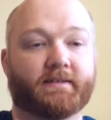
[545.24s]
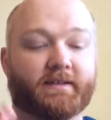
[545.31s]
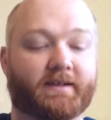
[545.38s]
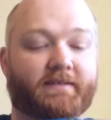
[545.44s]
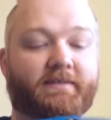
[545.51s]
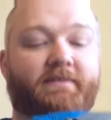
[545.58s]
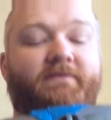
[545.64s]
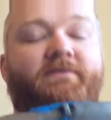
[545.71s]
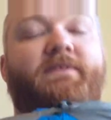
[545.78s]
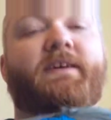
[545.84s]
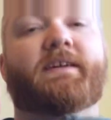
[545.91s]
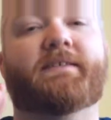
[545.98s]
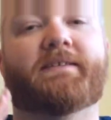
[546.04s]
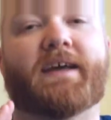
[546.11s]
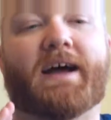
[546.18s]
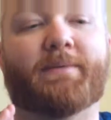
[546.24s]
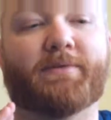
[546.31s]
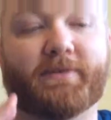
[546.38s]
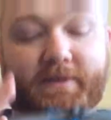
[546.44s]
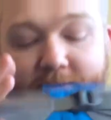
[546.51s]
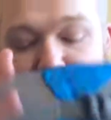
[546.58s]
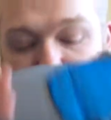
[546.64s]
This fits
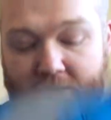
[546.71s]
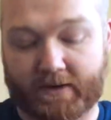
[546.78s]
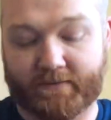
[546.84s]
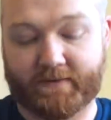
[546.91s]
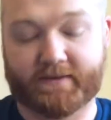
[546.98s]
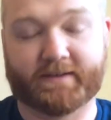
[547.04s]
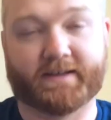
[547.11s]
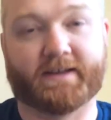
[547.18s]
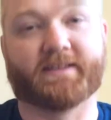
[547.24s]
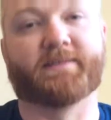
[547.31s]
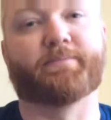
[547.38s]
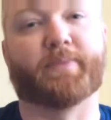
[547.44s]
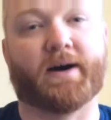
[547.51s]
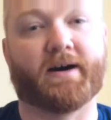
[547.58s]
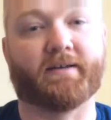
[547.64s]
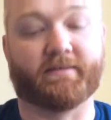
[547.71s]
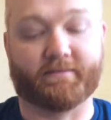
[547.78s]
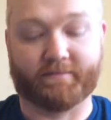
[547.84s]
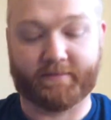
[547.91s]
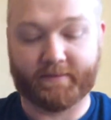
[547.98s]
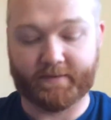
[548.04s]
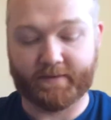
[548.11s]
absolutely perfectly at the
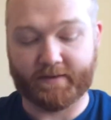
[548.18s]
bottom